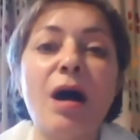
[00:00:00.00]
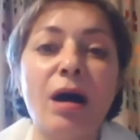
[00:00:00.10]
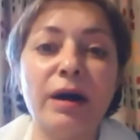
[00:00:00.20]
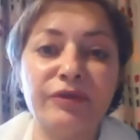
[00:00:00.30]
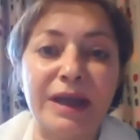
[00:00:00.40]

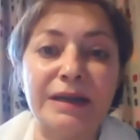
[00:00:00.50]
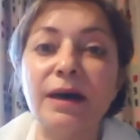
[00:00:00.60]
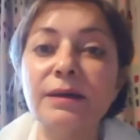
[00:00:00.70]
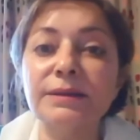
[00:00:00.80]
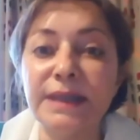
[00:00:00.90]
are failed
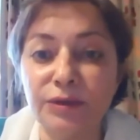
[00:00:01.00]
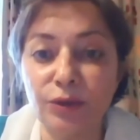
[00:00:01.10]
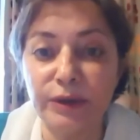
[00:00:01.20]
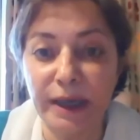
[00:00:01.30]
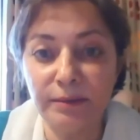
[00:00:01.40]
until
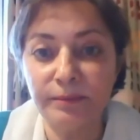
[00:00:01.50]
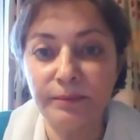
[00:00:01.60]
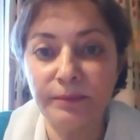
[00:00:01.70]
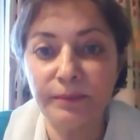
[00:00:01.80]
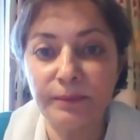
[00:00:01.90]
today.
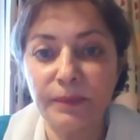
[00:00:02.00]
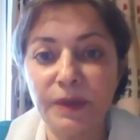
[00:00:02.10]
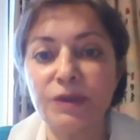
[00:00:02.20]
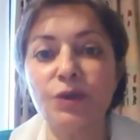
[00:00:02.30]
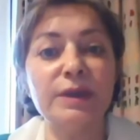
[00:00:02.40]

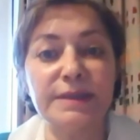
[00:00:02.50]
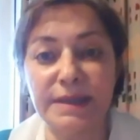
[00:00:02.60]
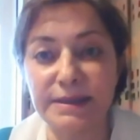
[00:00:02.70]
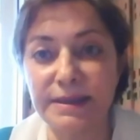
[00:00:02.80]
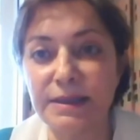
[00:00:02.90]
So this
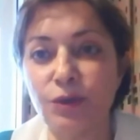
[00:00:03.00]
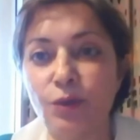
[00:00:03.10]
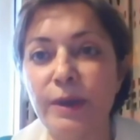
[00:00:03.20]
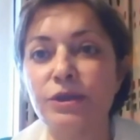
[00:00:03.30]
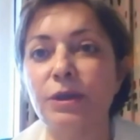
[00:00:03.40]
is the
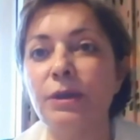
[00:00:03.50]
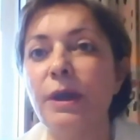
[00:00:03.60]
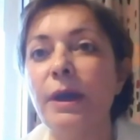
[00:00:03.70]
situation.